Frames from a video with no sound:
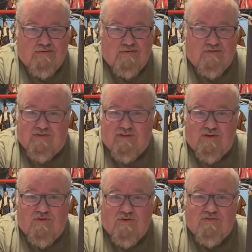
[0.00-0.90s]
Sith
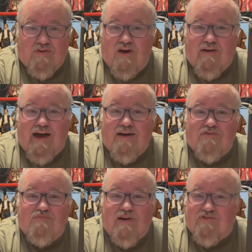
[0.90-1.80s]
Lords are our
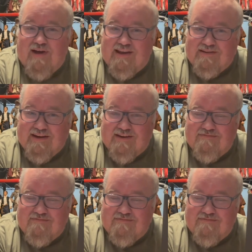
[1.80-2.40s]
speciality.